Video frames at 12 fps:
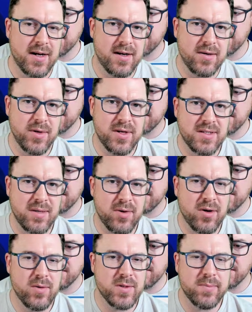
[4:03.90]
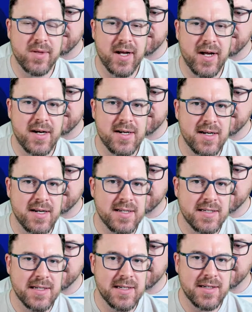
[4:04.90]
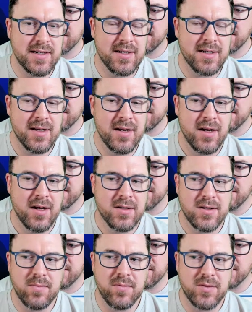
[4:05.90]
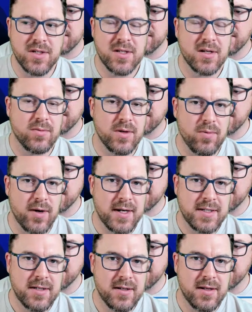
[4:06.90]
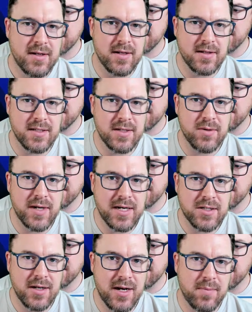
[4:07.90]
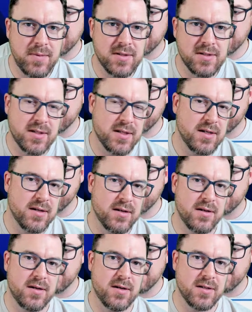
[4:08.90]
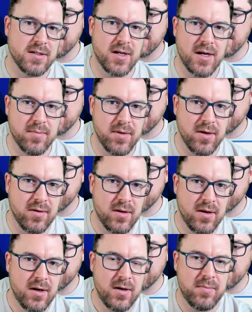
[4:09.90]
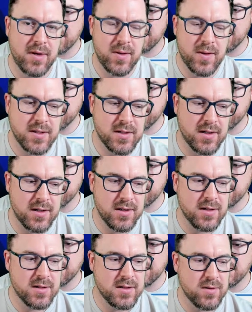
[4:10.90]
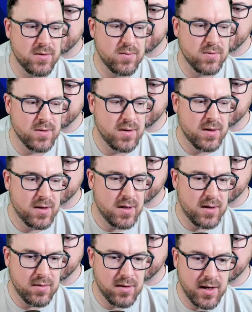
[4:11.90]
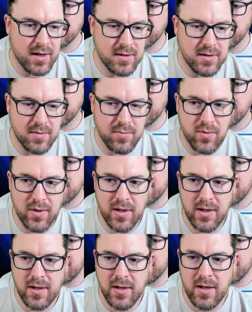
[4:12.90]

because that burn was applied and I didn't see it tick. So I'm just going to rewatch it and then see what actually happens, and then just talk about my thoughts on it. So I got it to the point.